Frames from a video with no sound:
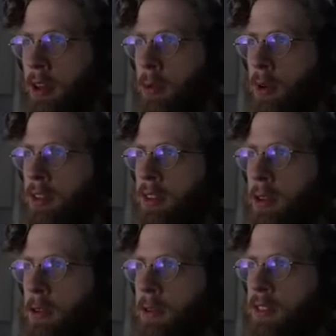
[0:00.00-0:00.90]
Once
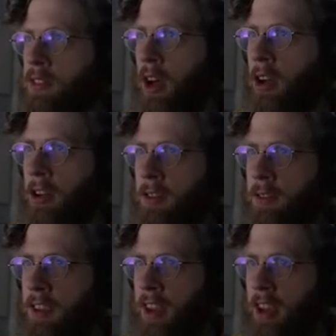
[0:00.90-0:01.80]
you've
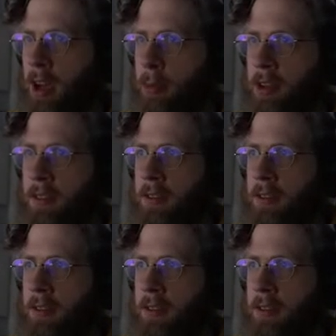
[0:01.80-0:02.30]
solved a couple of